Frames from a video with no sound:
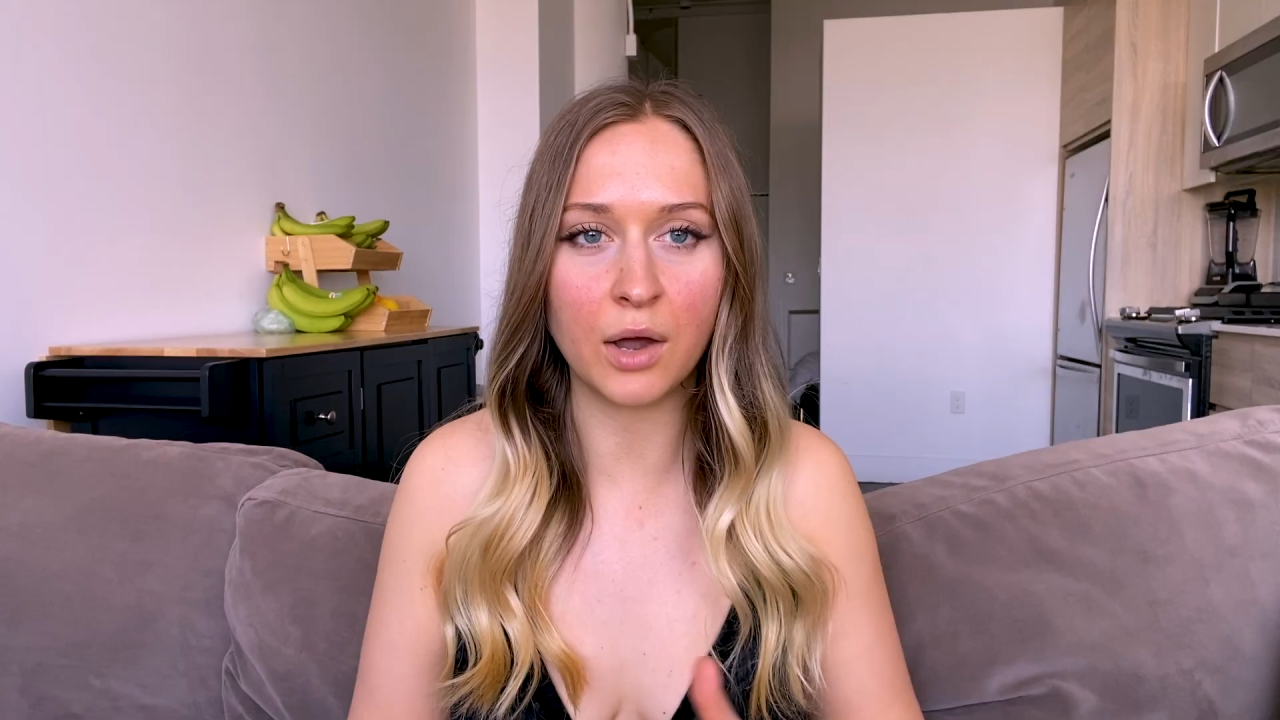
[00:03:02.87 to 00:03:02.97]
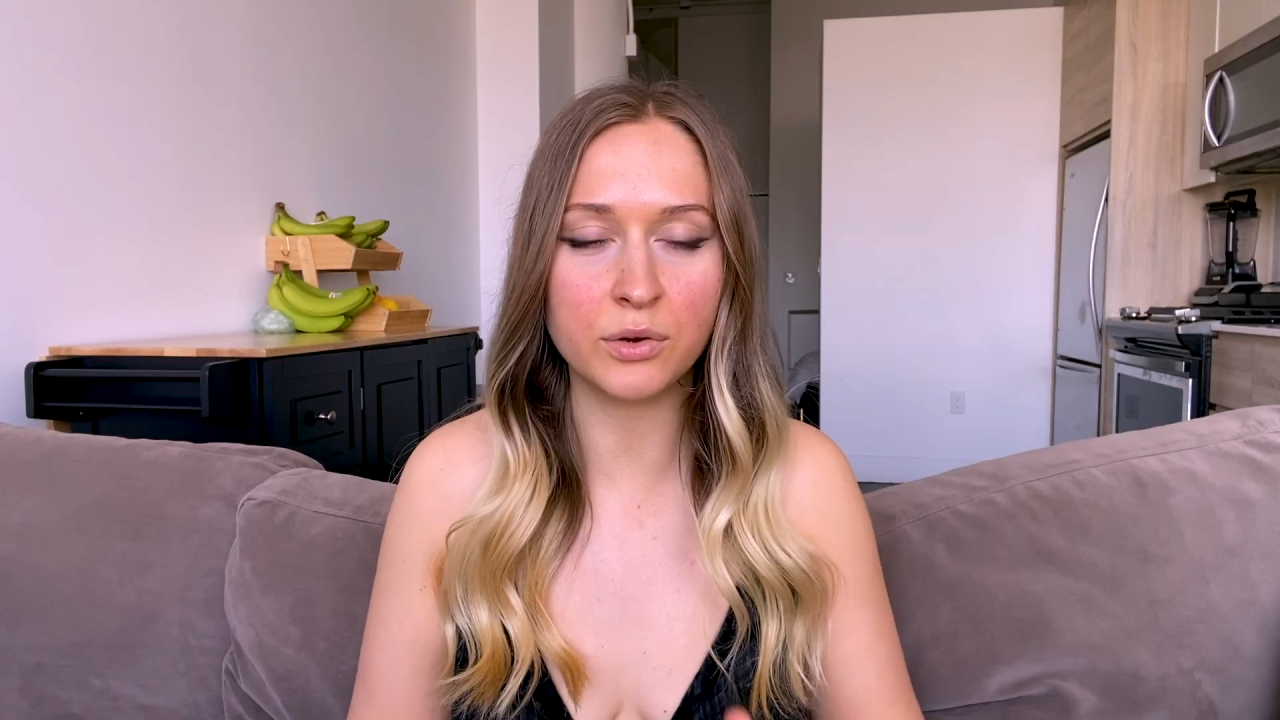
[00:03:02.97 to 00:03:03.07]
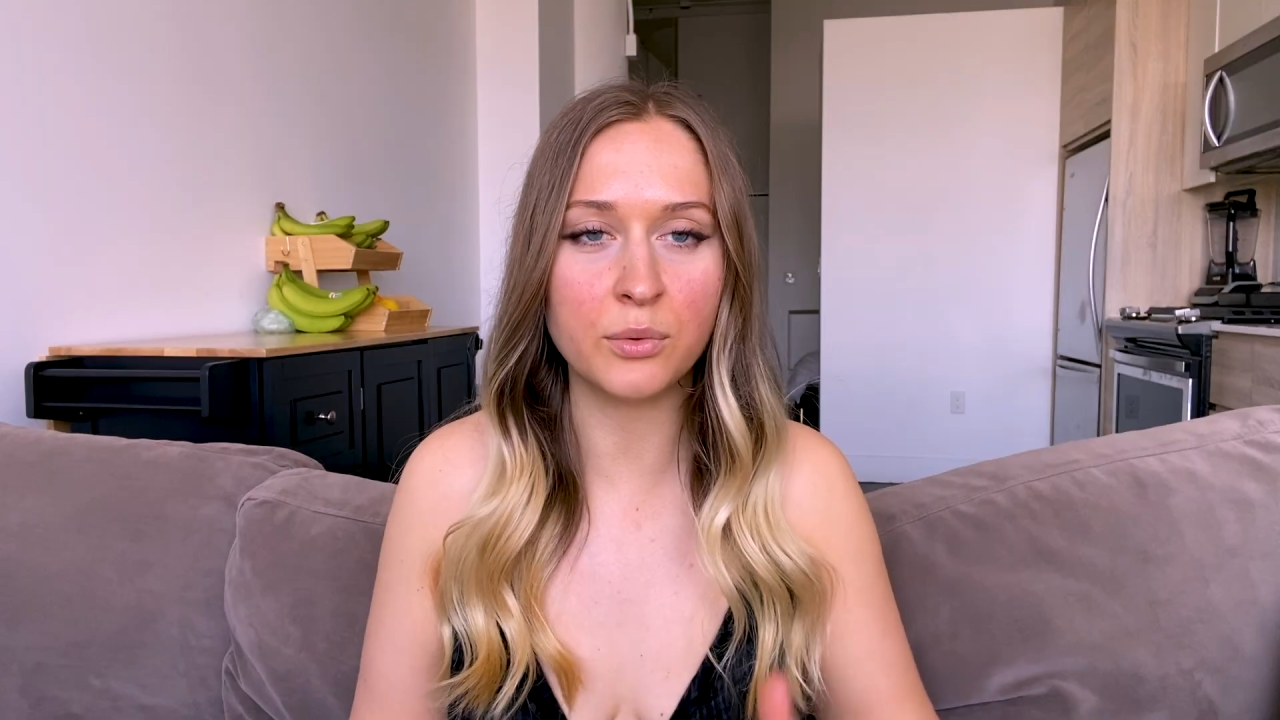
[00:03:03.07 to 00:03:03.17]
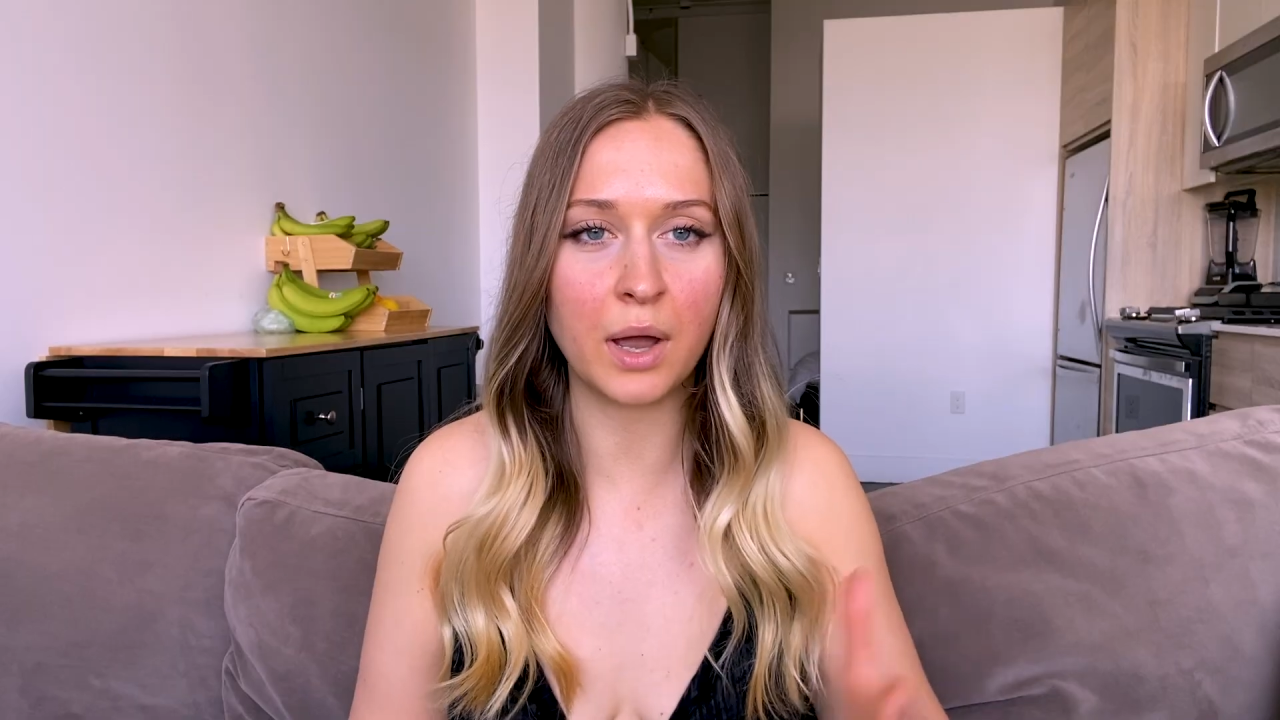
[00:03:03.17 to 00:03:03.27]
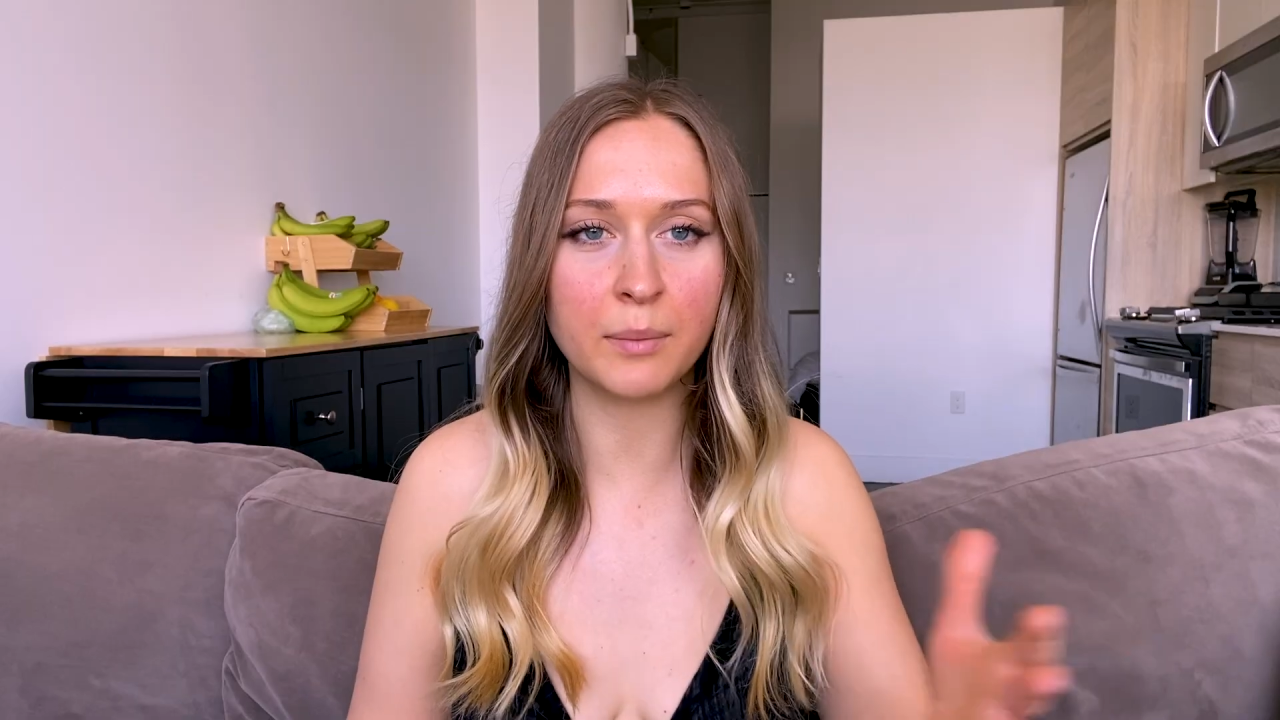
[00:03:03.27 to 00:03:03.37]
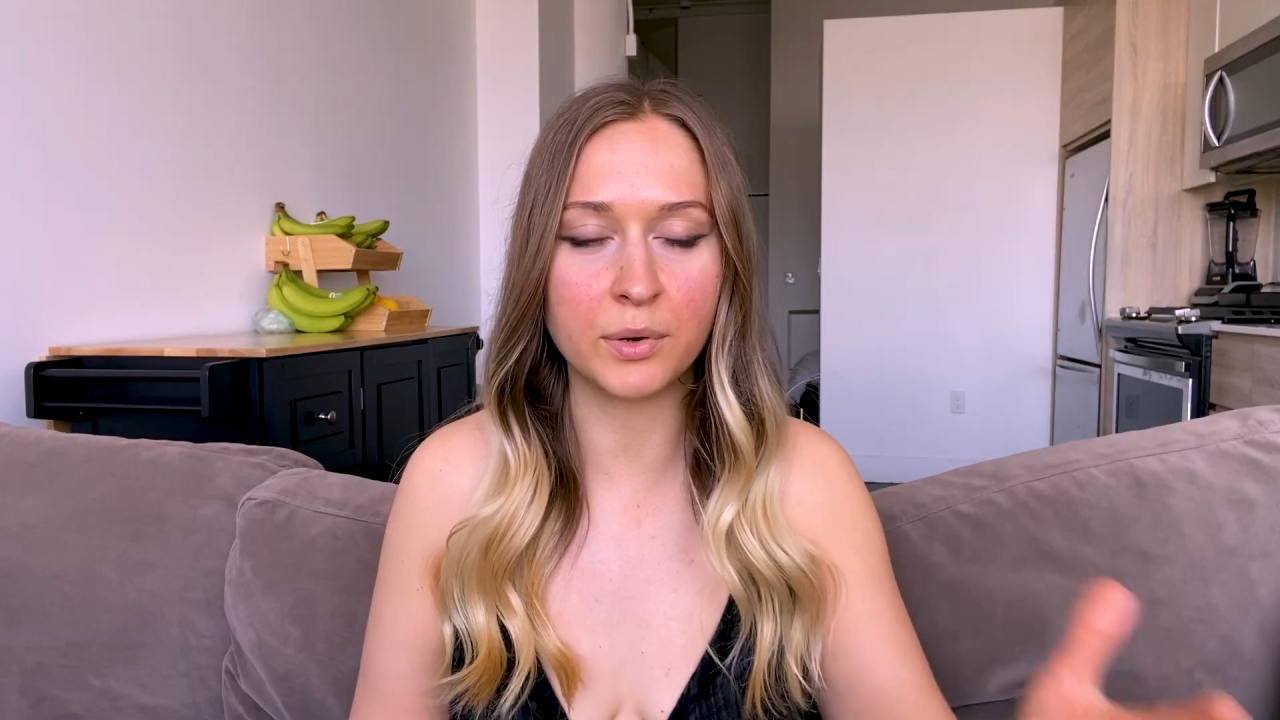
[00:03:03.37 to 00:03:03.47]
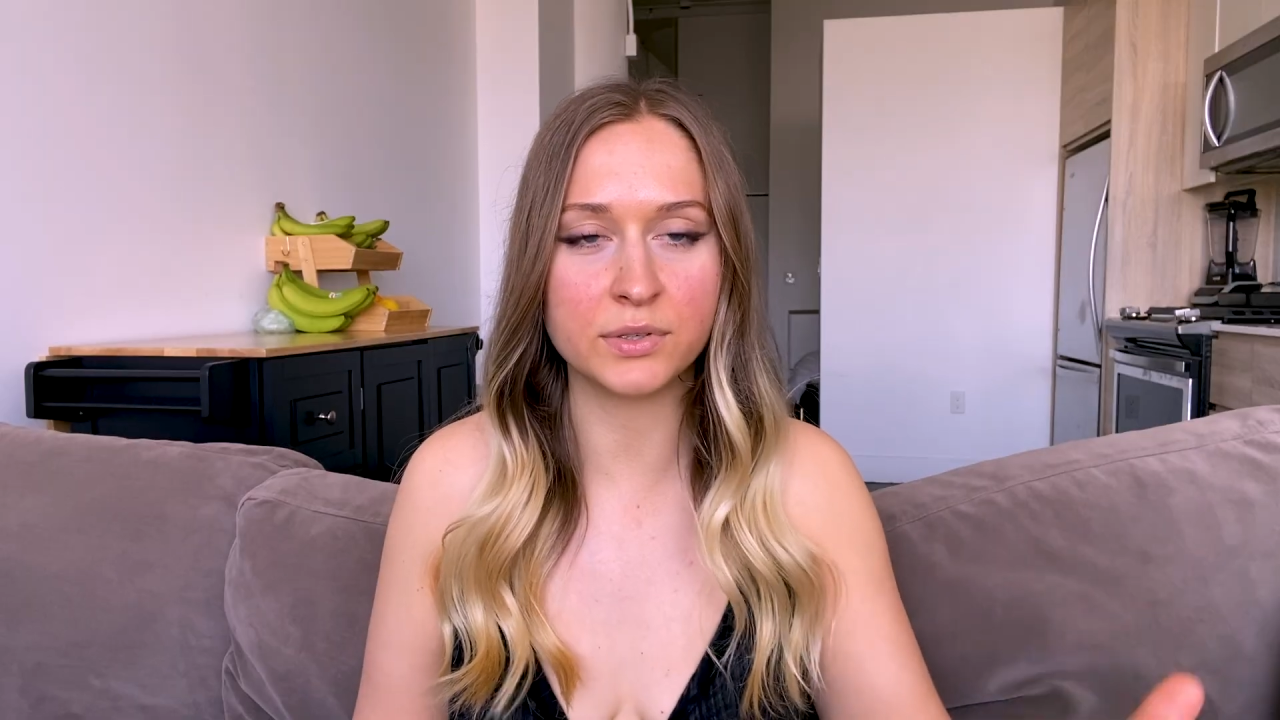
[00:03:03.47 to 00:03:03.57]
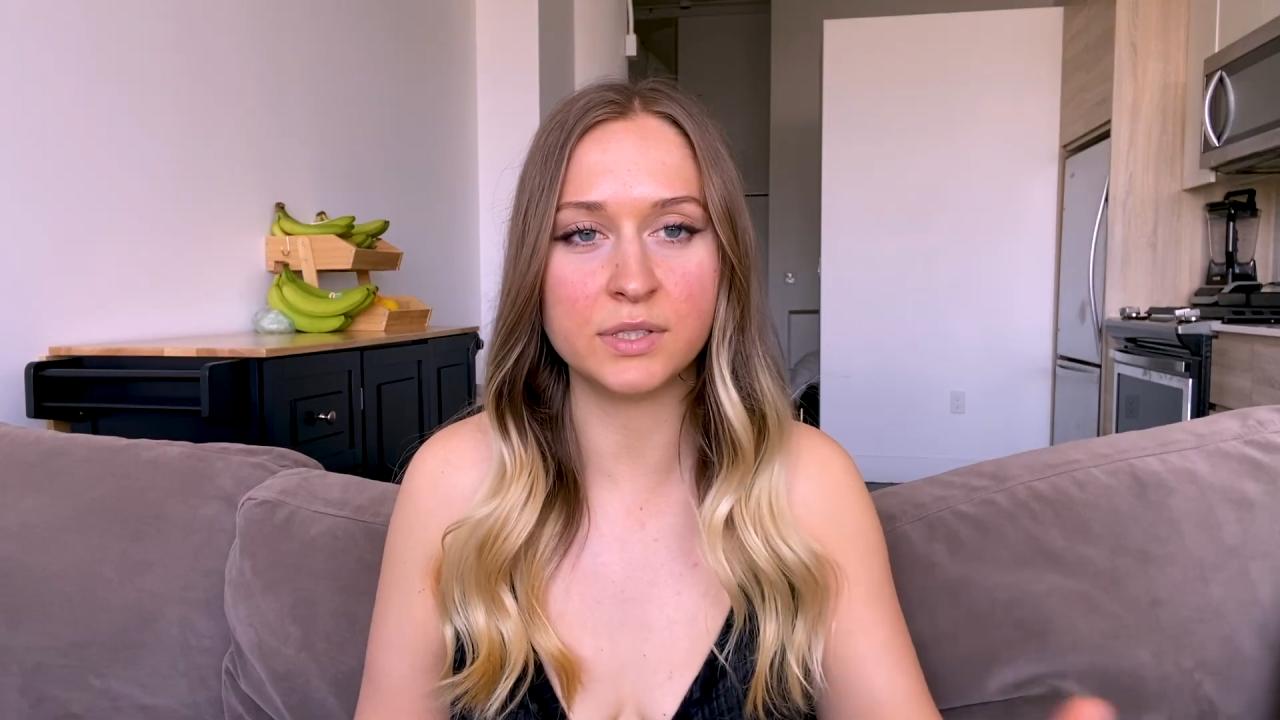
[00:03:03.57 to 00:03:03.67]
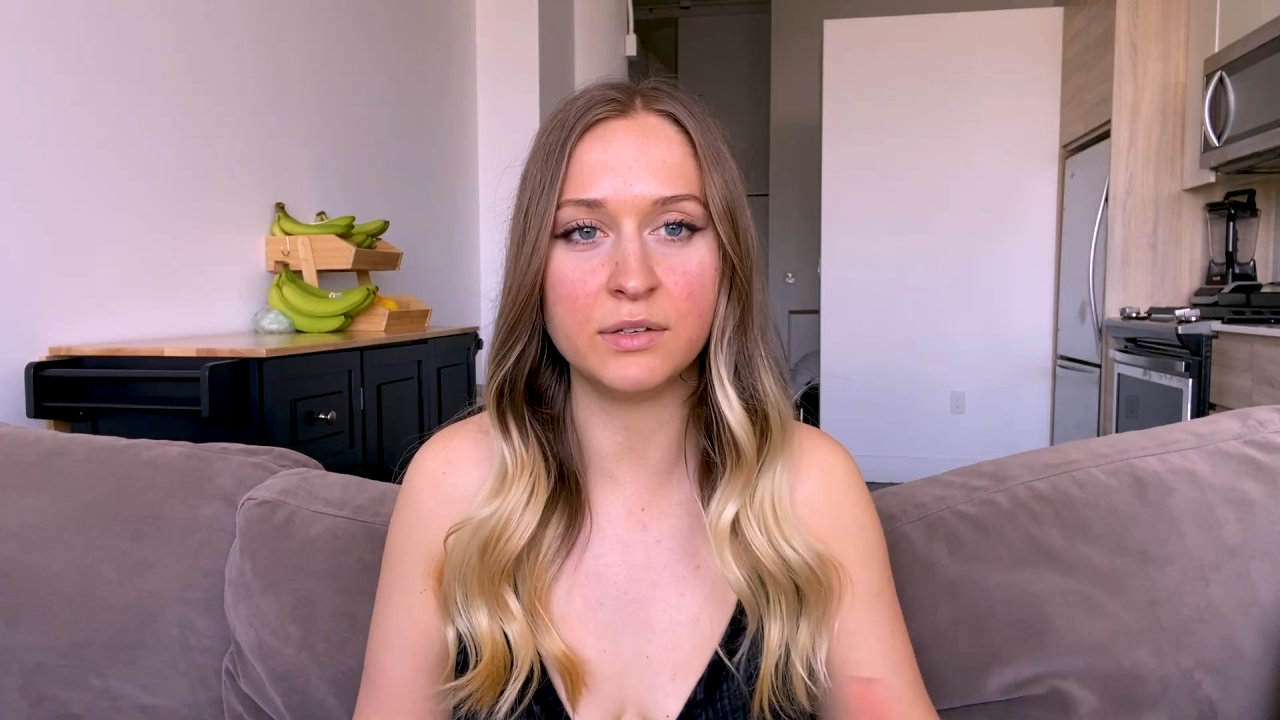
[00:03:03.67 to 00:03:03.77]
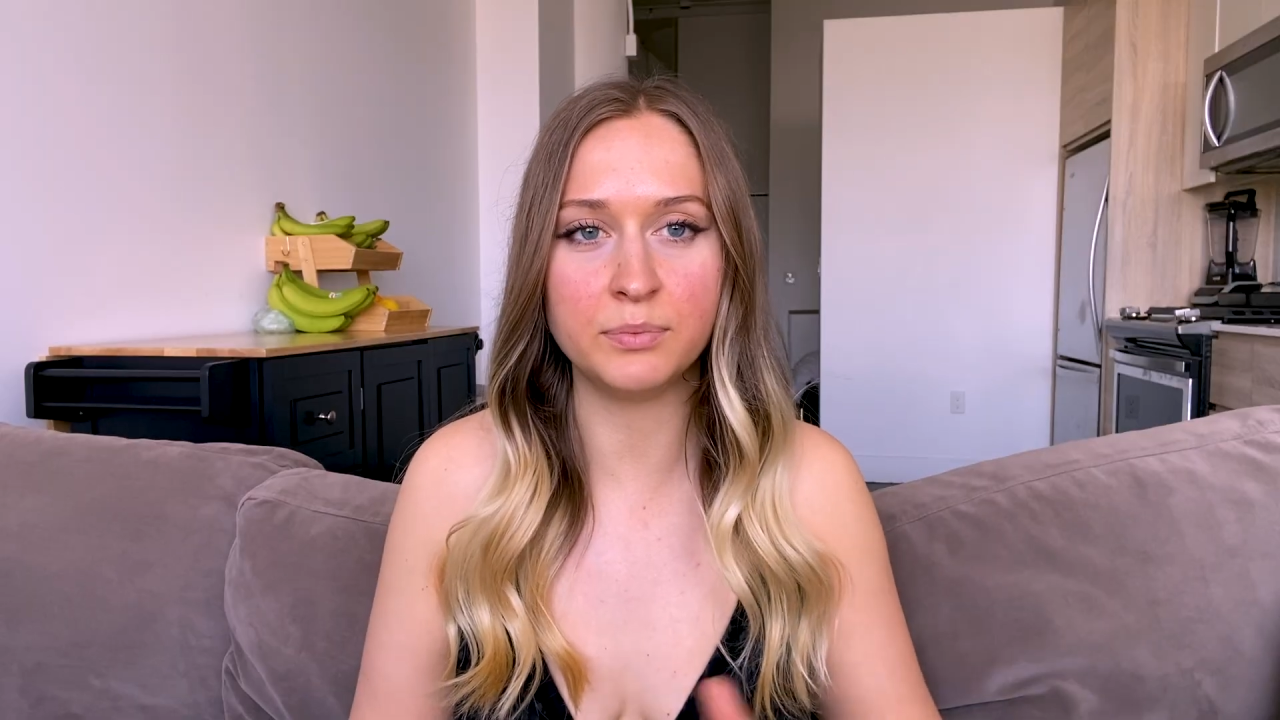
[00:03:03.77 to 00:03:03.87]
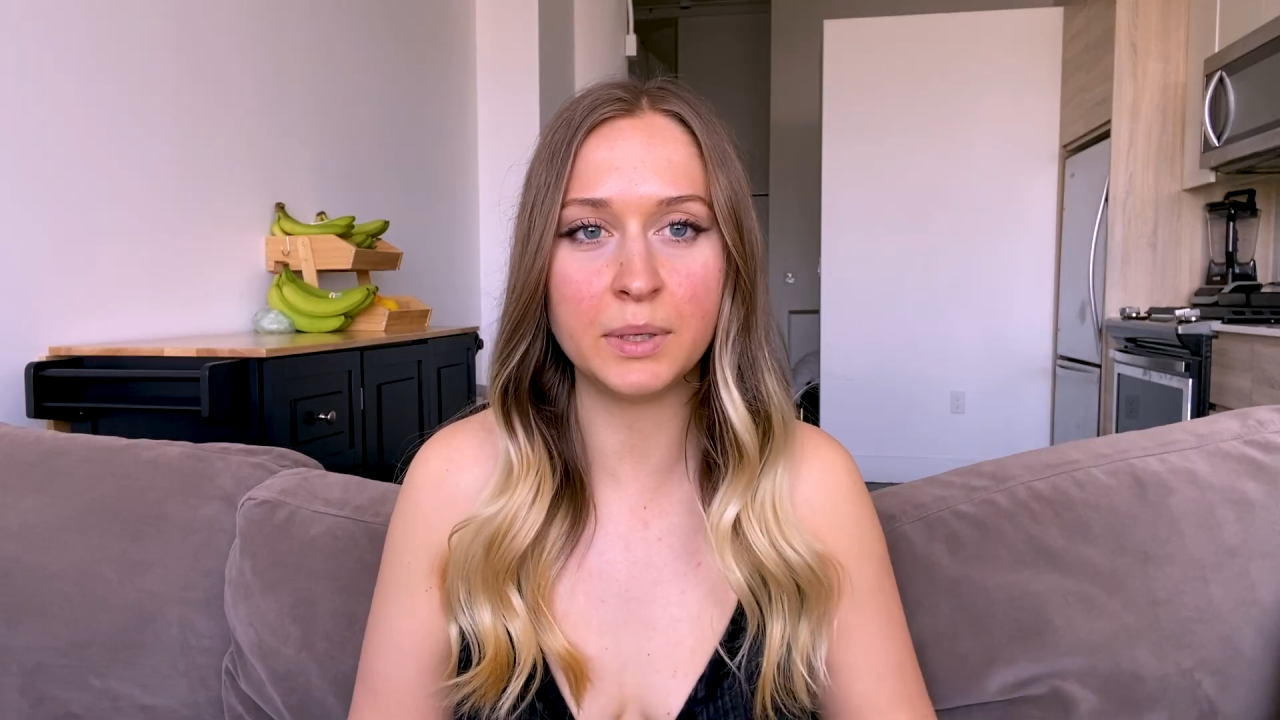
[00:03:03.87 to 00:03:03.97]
do I perceive